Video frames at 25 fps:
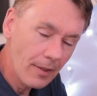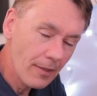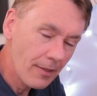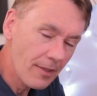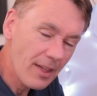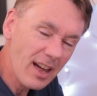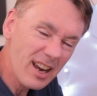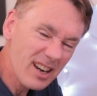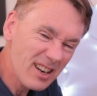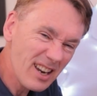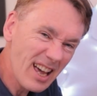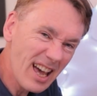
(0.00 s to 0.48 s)

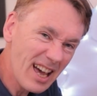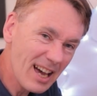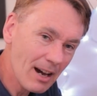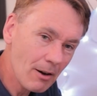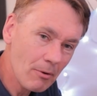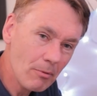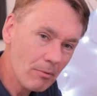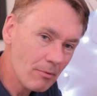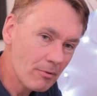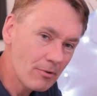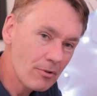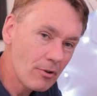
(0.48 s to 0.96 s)
They're
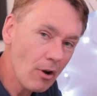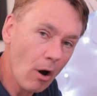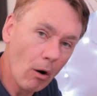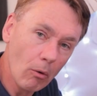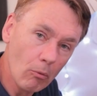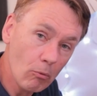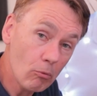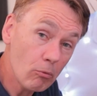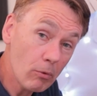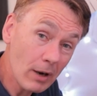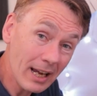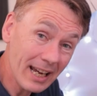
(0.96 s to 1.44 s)
now not
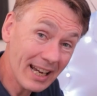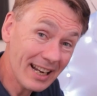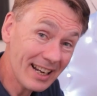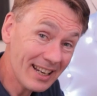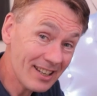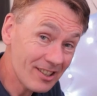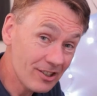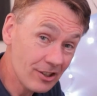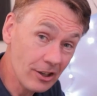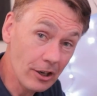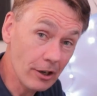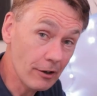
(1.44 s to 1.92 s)
really
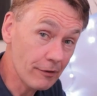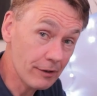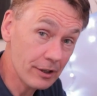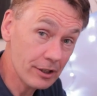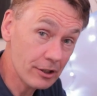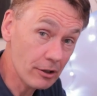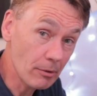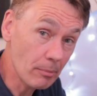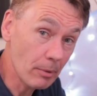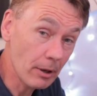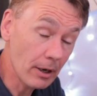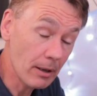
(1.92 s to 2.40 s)

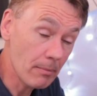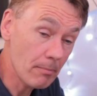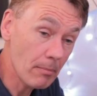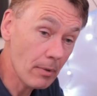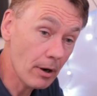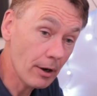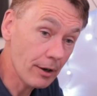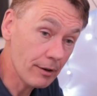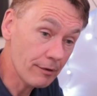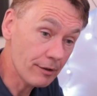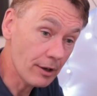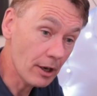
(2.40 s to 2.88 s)
serviceable in
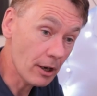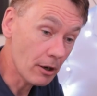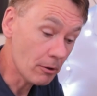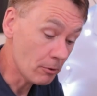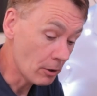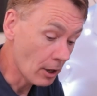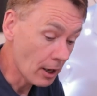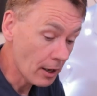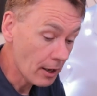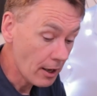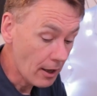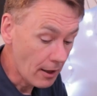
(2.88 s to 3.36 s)
my view.
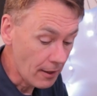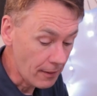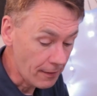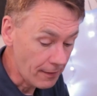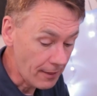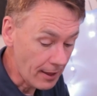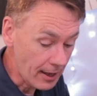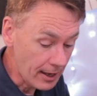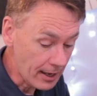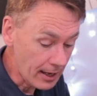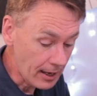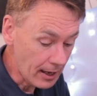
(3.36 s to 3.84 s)

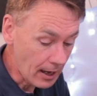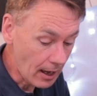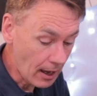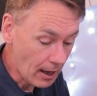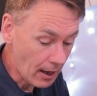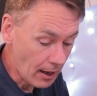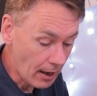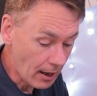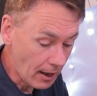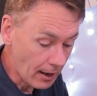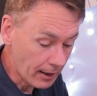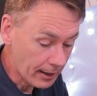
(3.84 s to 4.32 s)
The
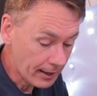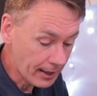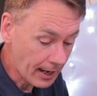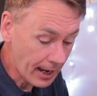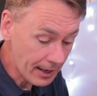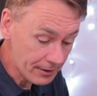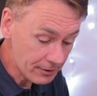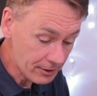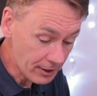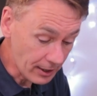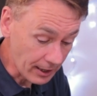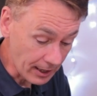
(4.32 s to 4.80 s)

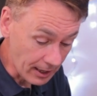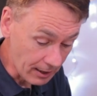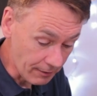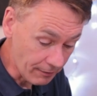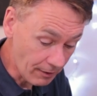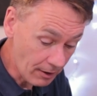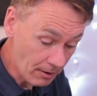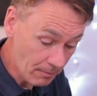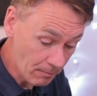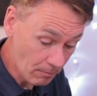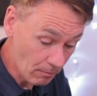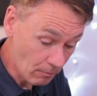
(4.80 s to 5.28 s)

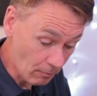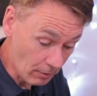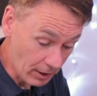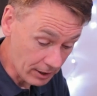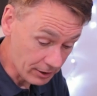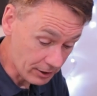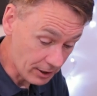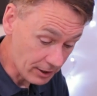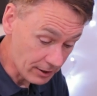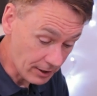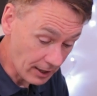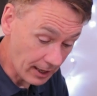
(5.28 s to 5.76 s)
cantilever,
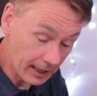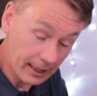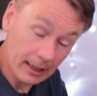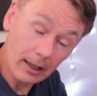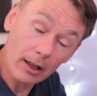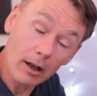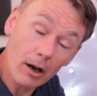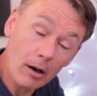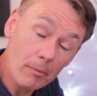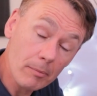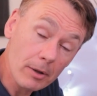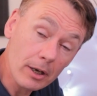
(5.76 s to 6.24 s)
which is the little
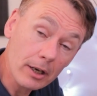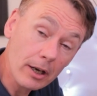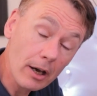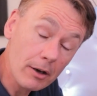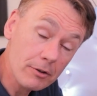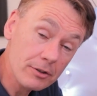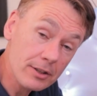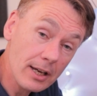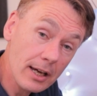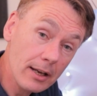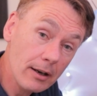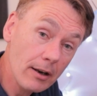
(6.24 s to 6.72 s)
arm that
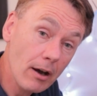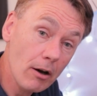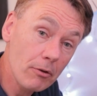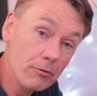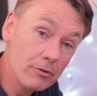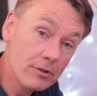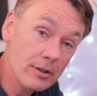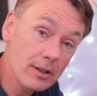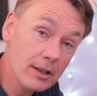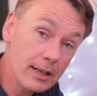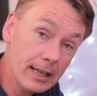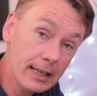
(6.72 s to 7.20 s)
goes down and
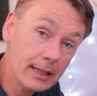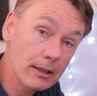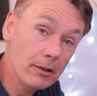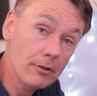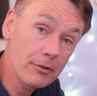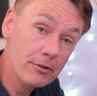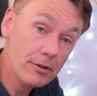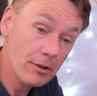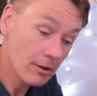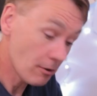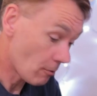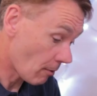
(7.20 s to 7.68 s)
holds the needle
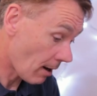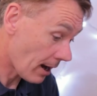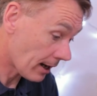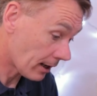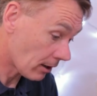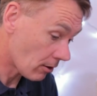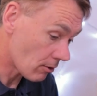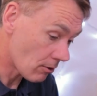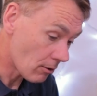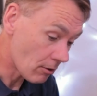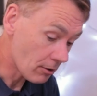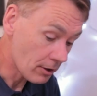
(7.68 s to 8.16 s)
to the
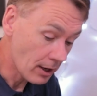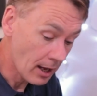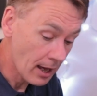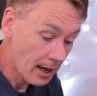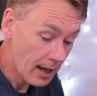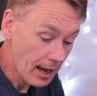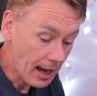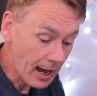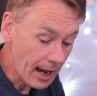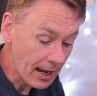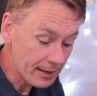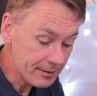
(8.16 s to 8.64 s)
record,
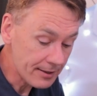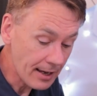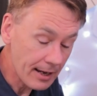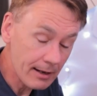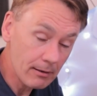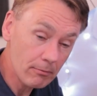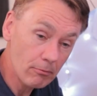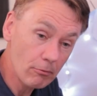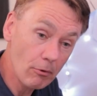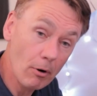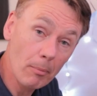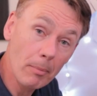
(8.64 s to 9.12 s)
has a
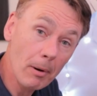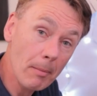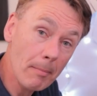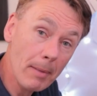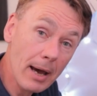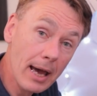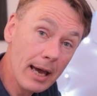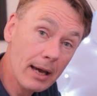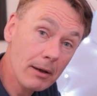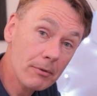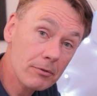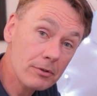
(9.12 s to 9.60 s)
rubber
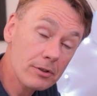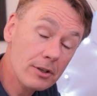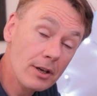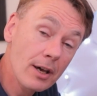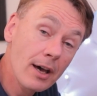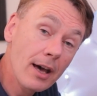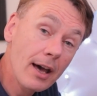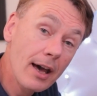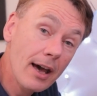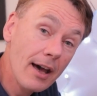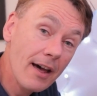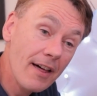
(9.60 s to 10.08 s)
mount.
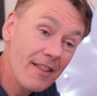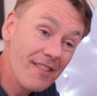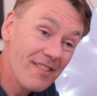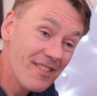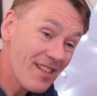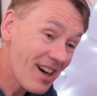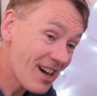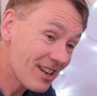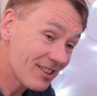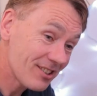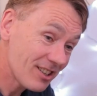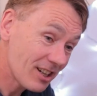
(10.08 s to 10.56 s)

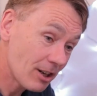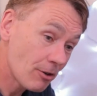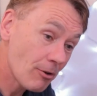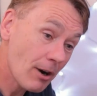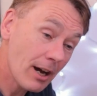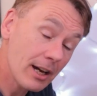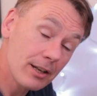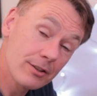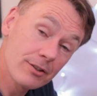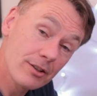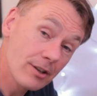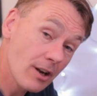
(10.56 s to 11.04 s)
That
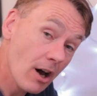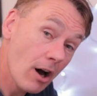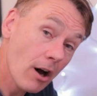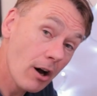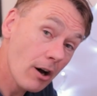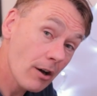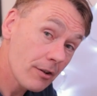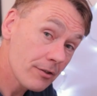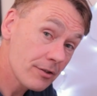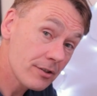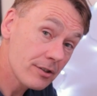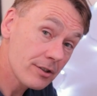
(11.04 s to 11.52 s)
degrades and
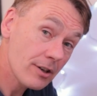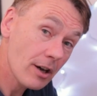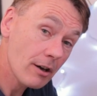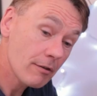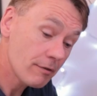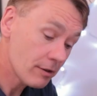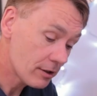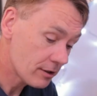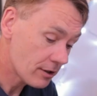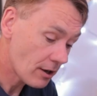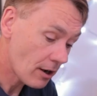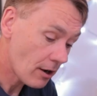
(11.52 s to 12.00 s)
hardens
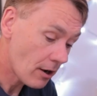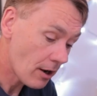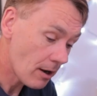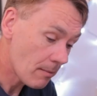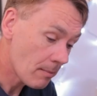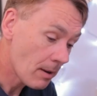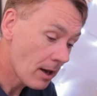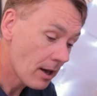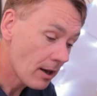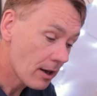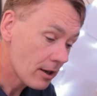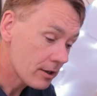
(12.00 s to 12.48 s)
over
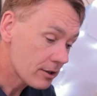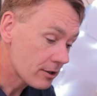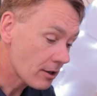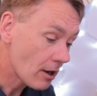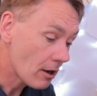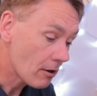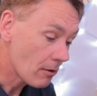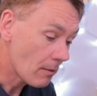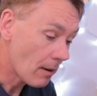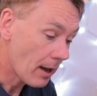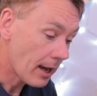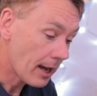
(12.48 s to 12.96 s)
time,
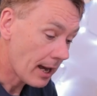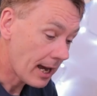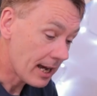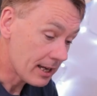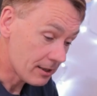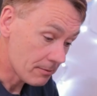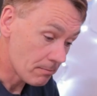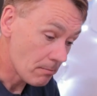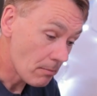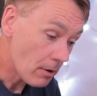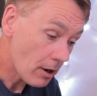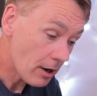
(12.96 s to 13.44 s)
so
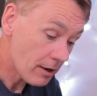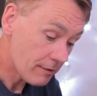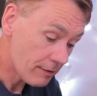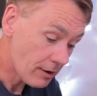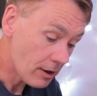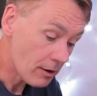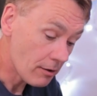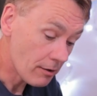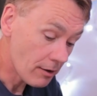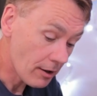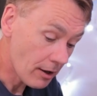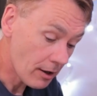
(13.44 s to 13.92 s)
it's my
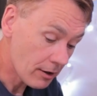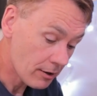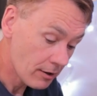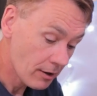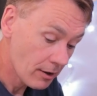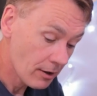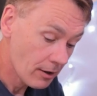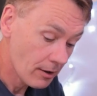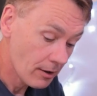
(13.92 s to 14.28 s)
view that